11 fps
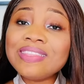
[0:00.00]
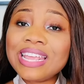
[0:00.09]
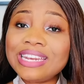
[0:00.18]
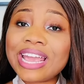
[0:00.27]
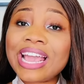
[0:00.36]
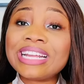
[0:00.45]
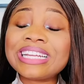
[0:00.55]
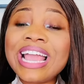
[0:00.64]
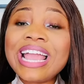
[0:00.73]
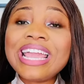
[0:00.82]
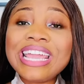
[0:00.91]
needed
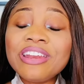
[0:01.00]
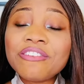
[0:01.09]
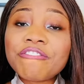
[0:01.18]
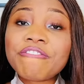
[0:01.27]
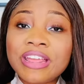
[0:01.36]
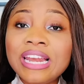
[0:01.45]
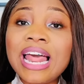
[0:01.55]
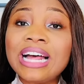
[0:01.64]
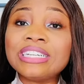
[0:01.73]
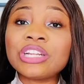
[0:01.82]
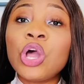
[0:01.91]
in
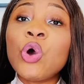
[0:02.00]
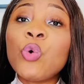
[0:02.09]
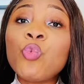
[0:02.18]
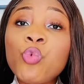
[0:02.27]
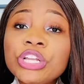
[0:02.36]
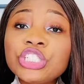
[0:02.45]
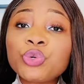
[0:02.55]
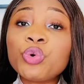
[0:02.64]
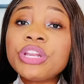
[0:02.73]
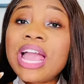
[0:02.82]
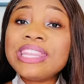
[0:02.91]
Finland, which
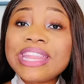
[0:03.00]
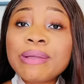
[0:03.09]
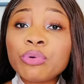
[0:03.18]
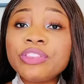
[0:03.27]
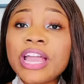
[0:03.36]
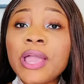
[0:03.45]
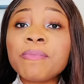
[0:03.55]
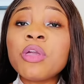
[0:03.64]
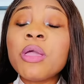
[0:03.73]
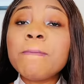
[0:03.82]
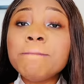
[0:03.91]
would enable
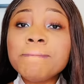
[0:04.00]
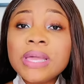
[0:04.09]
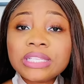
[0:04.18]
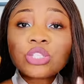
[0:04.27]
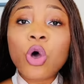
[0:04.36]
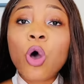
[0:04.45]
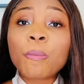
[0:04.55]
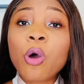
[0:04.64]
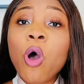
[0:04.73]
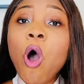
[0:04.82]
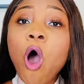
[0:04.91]
them meet
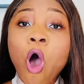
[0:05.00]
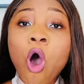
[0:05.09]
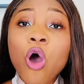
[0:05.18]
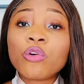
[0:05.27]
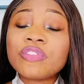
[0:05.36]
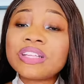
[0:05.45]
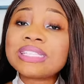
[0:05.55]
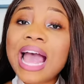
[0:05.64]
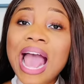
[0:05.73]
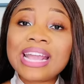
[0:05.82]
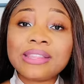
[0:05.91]
up all these
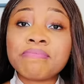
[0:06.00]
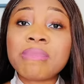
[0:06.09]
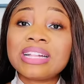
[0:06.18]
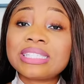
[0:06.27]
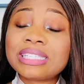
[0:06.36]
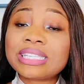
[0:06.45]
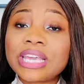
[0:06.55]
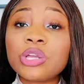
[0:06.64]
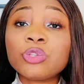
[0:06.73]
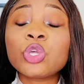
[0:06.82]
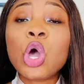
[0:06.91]
high demand
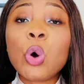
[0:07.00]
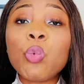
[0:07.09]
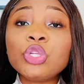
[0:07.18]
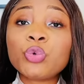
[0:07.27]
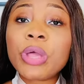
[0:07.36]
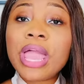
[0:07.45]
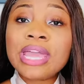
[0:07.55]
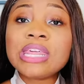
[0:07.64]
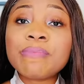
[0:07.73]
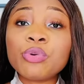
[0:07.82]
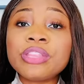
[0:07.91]
skills, which will
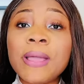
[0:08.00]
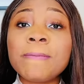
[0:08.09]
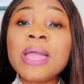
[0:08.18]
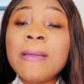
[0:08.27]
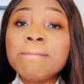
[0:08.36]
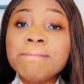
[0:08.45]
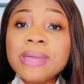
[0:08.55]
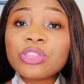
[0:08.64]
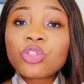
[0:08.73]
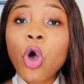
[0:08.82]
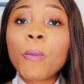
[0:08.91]
enable them
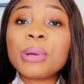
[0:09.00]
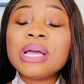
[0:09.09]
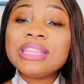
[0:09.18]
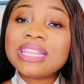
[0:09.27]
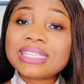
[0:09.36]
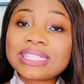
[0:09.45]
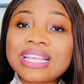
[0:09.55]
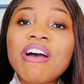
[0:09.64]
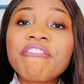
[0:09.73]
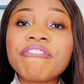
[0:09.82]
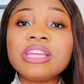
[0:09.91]
meet up the
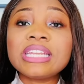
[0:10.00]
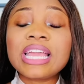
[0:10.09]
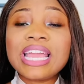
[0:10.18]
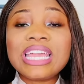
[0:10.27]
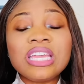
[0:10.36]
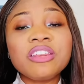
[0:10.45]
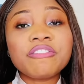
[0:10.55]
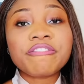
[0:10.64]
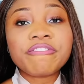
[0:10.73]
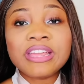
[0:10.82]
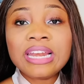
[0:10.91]
staffing in
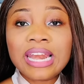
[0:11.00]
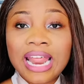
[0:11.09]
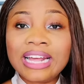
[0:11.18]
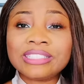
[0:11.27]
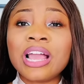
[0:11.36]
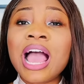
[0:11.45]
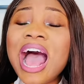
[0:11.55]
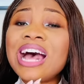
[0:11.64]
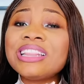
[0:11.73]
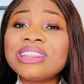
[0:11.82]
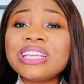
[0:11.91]
Finland.
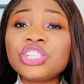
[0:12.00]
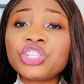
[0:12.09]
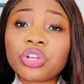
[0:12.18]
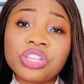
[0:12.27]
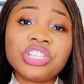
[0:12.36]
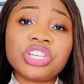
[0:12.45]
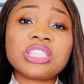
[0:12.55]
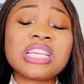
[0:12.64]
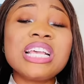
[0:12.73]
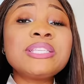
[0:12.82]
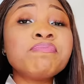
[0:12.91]
And this
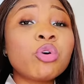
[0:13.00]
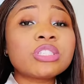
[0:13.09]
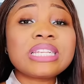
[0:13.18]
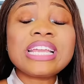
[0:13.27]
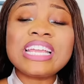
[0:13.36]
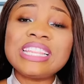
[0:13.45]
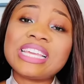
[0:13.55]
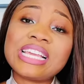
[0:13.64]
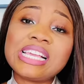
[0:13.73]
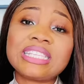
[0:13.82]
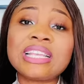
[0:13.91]
shortages is mostly in
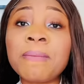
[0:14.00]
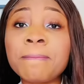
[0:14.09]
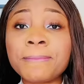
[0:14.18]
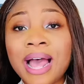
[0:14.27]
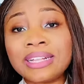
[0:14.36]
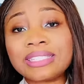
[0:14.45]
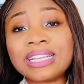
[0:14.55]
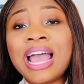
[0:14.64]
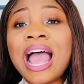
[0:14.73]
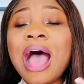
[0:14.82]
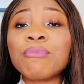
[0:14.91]
the eastern part.
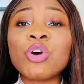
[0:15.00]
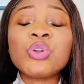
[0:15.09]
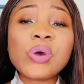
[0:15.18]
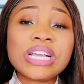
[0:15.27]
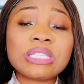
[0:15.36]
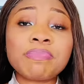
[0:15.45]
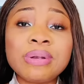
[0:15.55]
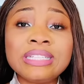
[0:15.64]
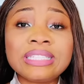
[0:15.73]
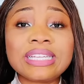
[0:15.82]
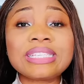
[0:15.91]
I'm going to
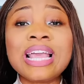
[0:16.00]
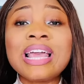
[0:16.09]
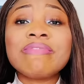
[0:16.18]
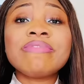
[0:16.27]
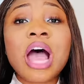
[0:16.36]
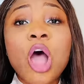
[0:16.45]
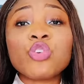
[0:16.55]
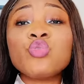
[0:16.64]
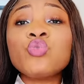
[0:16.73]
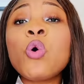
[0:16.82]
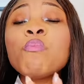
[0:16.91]
explain this. Now,
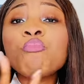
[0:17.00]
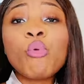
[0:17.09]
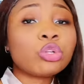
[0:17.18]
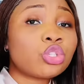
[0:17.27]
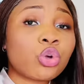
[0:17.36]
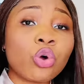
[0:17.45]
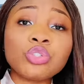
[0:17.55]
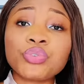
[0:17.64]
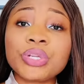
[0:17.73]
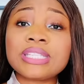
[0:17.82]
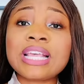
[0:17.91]
you know, most
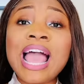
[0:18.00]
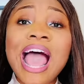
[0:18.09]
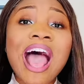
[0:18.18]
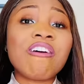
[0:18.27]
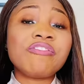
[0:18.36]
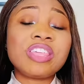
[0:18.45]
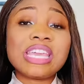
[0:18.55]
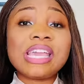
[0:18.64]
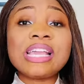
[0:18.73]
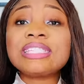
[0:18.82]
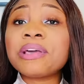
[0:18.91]
countries have the
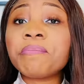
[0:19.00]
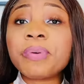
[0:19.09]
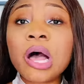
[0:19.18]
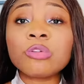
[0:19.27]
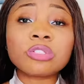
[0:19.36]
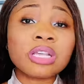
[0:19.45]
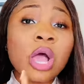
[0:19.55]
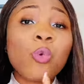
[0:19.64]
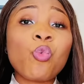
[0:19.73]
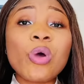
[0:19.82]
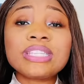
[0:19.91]
eastern part,
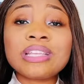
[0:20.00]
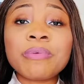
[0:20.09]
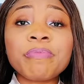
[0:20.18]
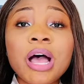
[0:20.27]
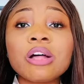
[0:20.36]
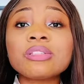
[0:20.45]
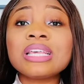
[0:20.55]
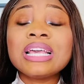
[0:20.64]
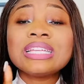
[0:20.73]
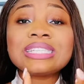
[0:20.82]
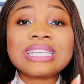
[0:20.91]
western part,
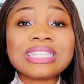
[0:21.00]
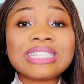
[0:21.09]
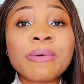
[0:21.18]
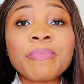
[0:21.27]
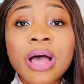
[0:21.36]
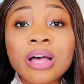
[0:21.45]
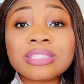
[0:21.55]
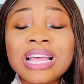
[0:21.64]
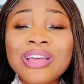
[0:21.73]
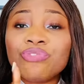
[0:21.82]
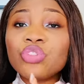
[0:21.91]
central
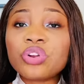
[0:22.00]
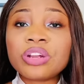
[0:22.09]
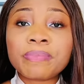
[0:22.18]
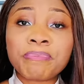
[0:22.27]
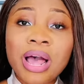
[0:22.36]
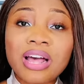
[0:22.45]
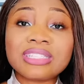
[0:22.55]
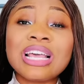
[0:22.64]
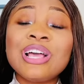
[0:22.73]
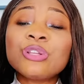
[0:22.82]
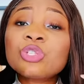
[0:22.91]
part, northern
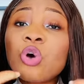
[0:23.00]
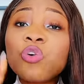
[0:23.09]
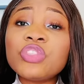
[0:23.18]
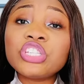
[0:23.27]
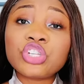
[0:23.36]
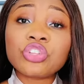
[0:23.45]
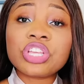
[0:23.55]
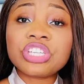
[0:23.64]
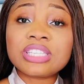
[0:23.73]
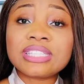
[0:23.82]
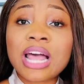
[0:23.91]
part. So this
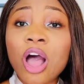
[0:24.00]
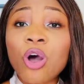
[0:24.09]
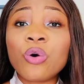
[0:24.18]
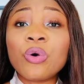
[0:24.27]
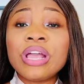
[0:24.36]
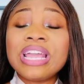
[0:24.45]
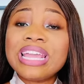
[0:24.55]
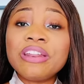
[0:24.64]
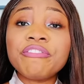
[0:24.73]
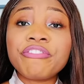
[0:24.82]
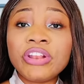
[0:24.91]
shortages now
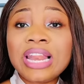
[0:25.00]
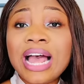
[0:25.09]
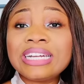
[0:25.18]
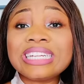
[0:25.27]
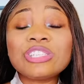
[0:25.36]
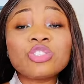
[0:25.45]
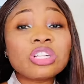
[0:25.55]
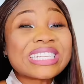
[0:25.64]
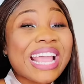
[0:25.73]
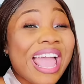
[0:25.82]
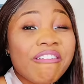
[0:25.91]
in Finland is
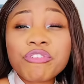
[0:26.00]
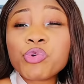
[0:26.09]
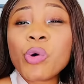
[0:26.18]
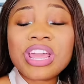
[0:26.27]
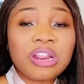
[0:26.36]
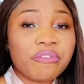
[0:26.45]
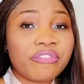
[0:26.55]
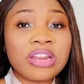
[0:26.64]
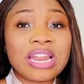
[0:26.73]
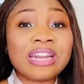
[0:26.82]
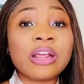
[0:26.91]
not everywhere in
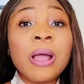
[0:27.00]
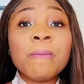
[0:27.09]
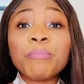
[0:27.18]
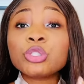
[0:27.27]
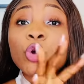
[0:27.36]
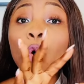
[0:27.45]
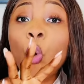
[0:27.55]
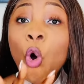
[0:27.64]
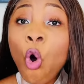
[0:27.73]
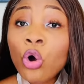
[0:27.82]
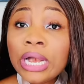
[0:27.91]
Finland, but
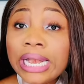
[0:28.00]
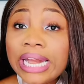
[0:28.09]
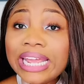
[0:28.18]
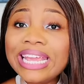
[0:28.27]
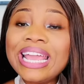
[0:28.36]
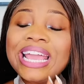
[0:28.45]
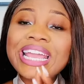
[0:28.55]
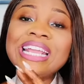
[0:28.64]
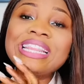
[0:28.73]
only